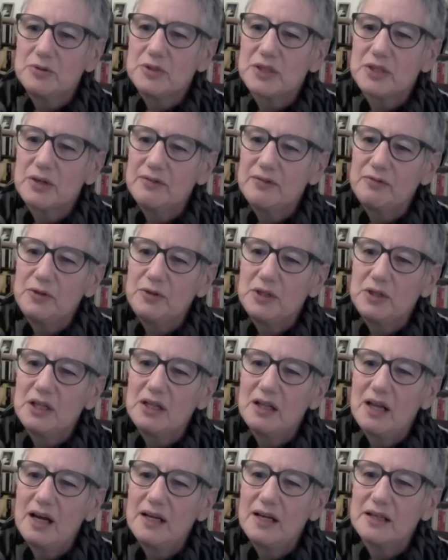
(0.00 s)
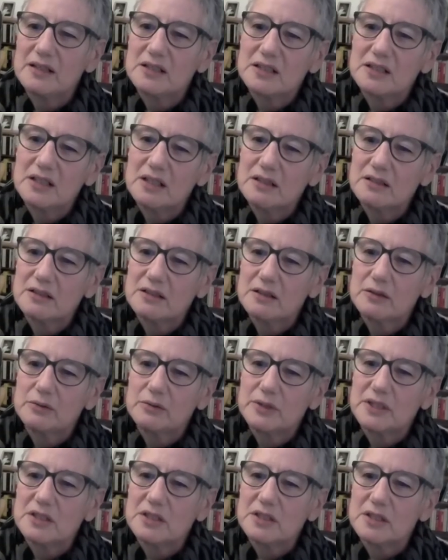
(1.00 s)
So if you'd like to ask a
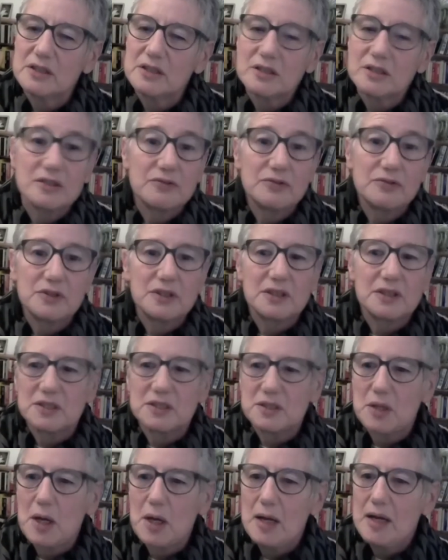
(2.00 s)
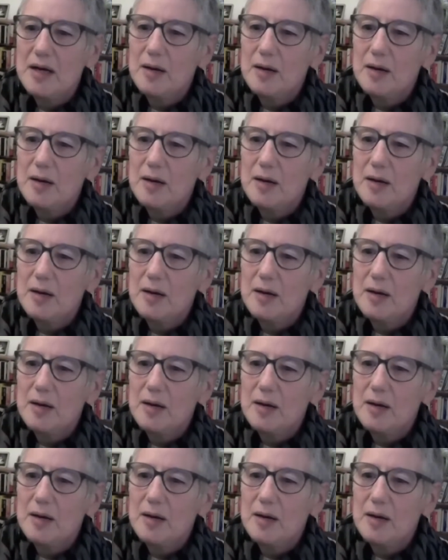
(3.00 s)
question to Fergus,